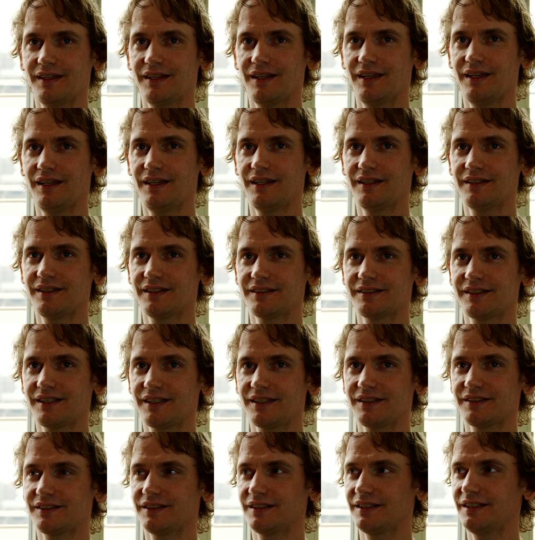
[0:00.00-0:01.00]
and the
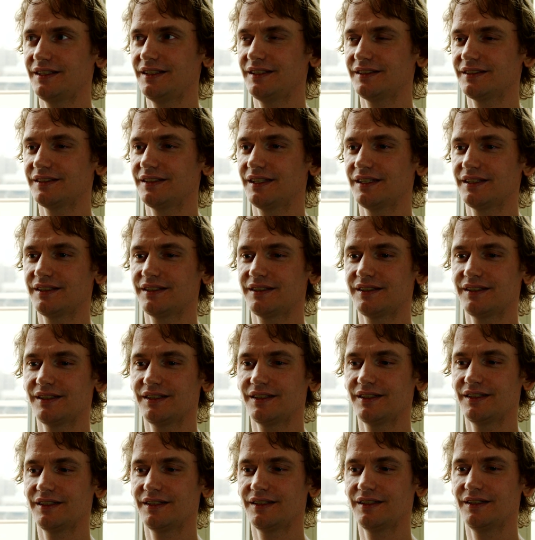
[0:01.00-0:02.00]
second thing is that
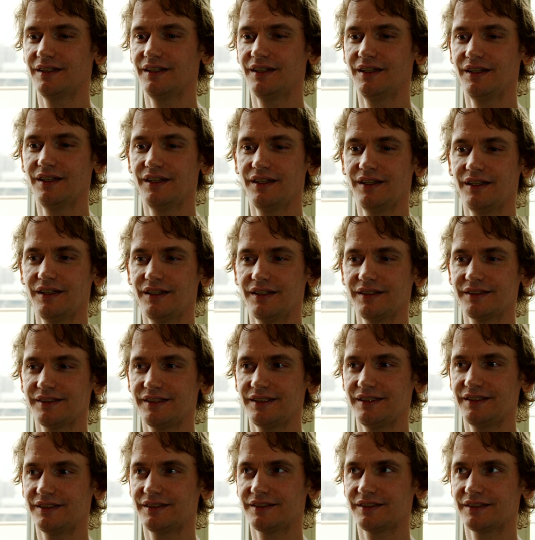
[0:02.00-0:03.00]

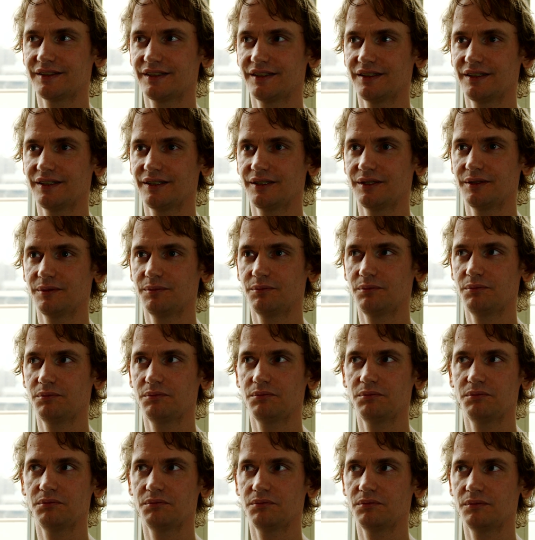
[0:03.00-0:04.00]
since
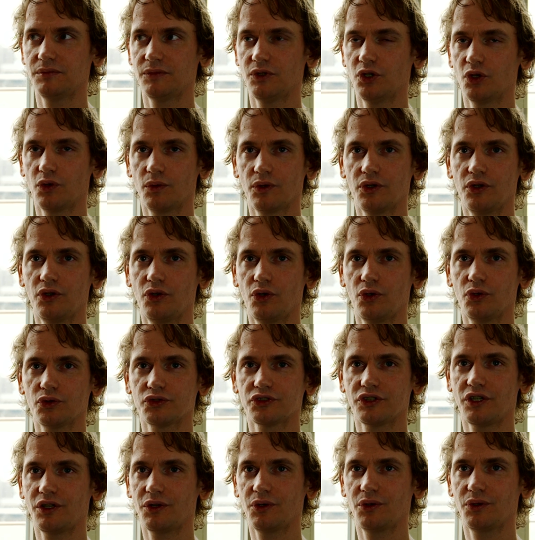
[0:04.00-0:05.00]
no one knows
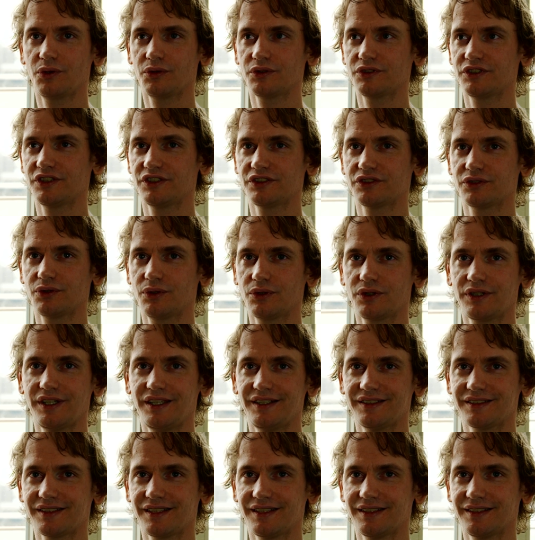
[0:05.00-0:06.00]
how long this whole
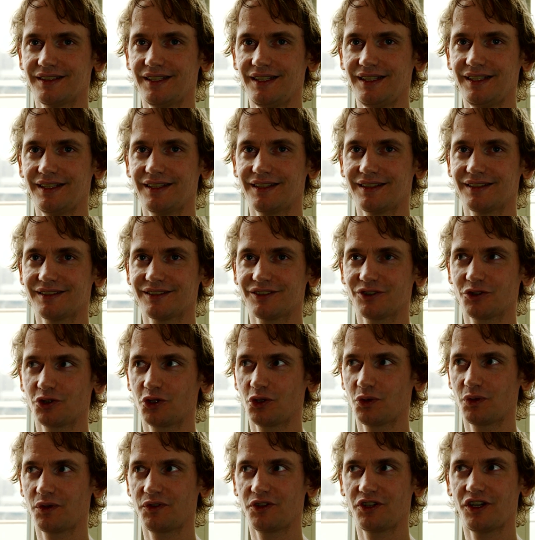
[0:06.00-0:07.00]
case can take, so
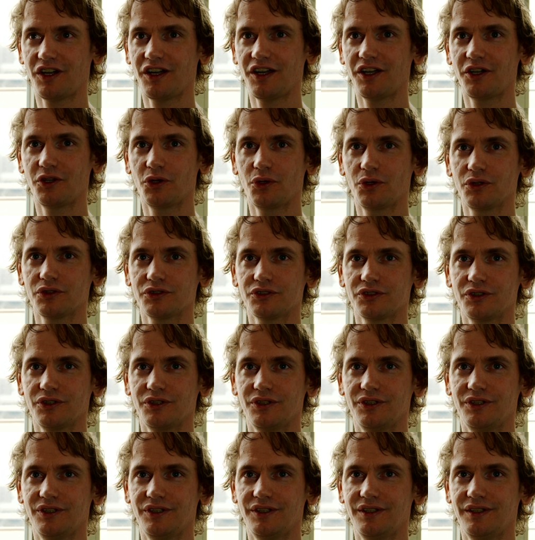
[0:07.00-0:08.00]
no one will hire you also.
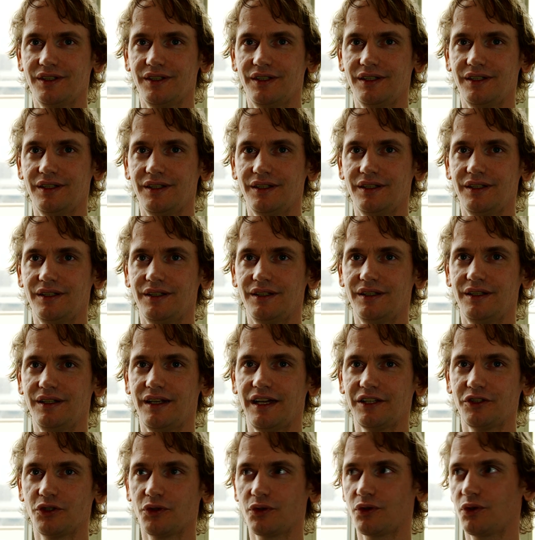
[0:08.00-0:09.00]

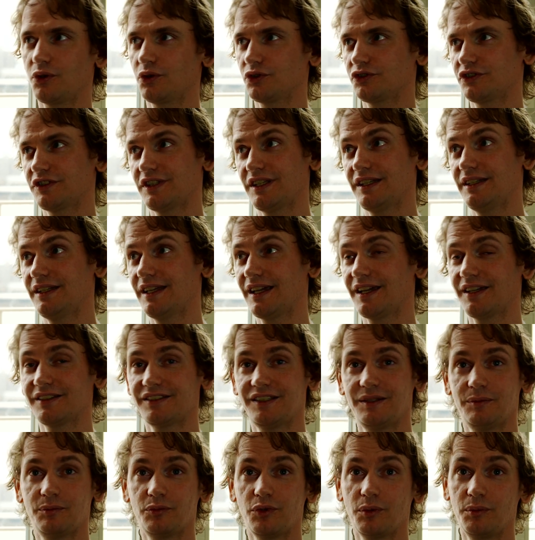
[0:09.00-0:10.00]
And of course the
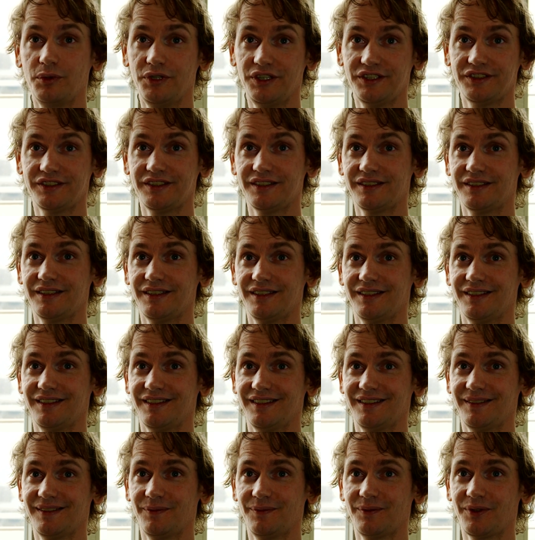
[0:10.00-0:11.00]
negative publicity,
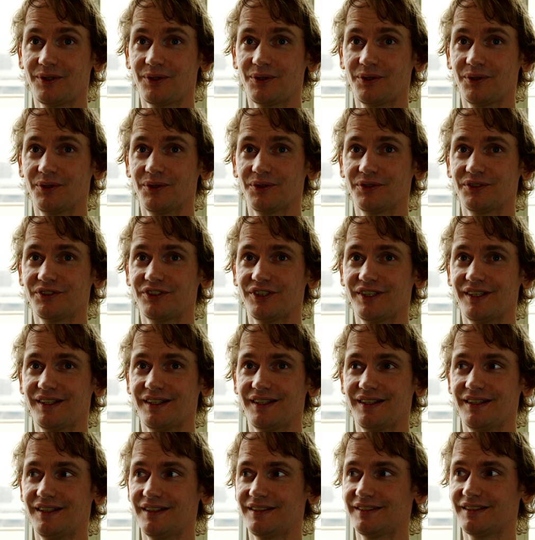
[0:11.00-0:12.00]
because
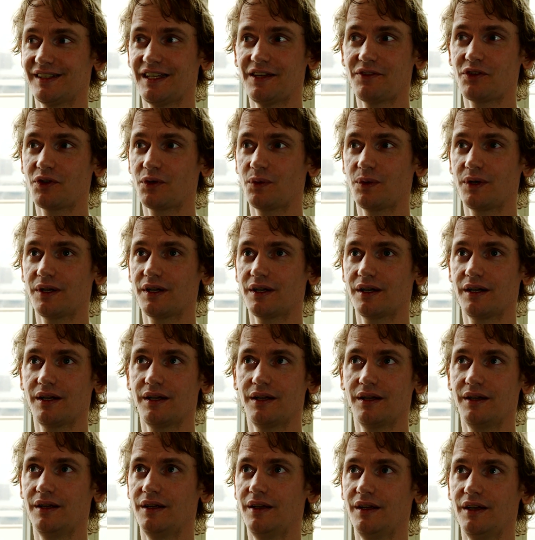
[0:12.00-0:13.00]
it's
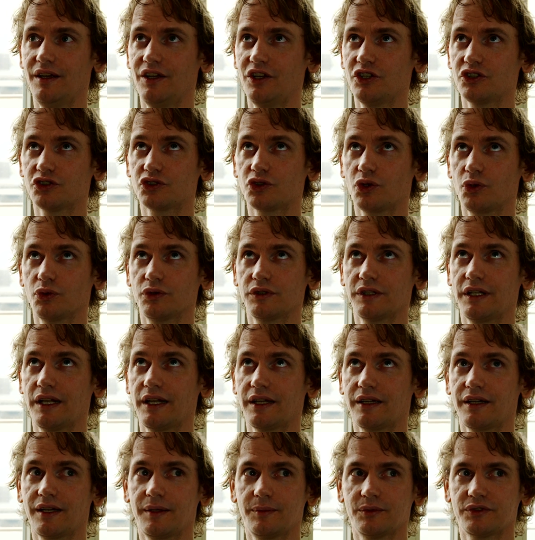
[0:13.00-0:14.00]
everywhere shown
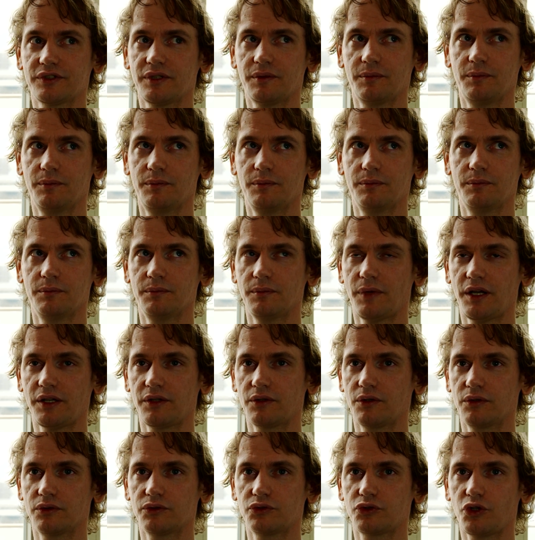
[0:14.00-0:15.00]
like I'm some, I
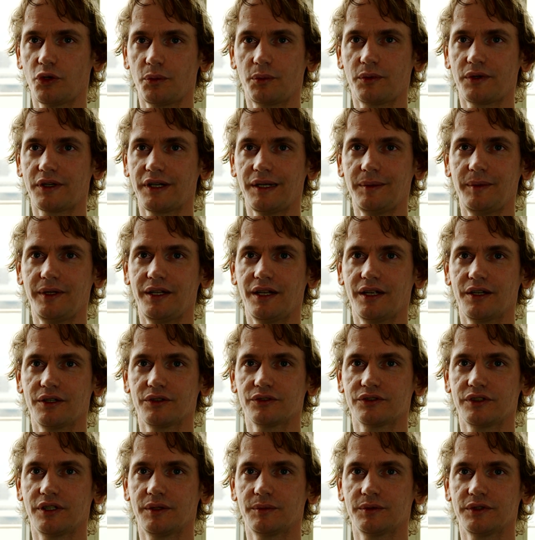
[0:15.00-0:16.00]
don't know, top criminal or
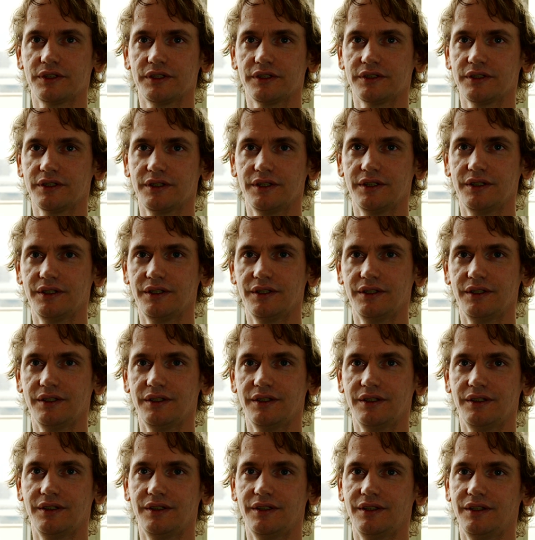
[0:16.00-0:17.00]
something.
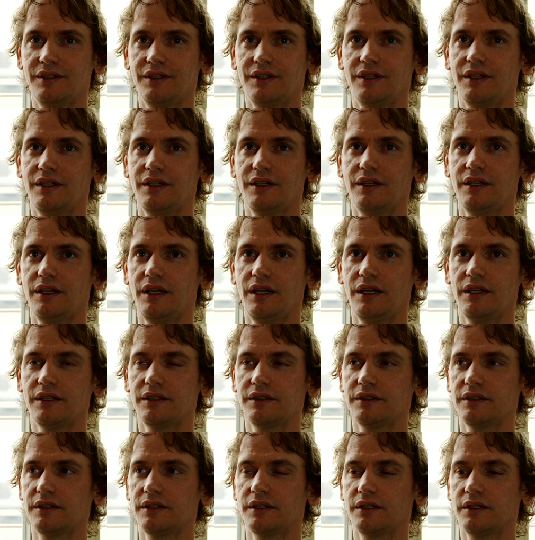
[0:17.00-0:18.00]

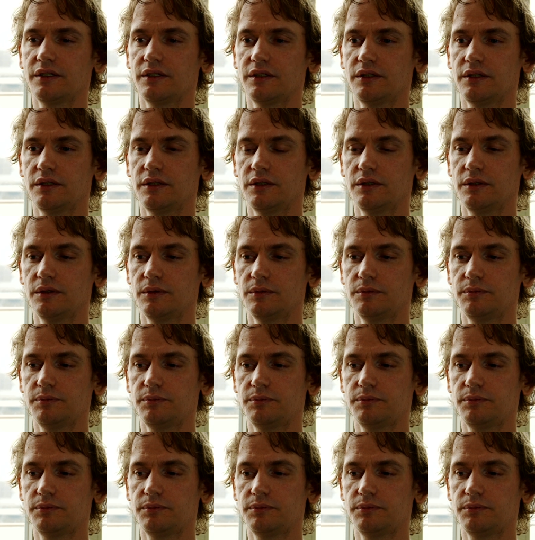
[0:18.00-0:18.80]
And the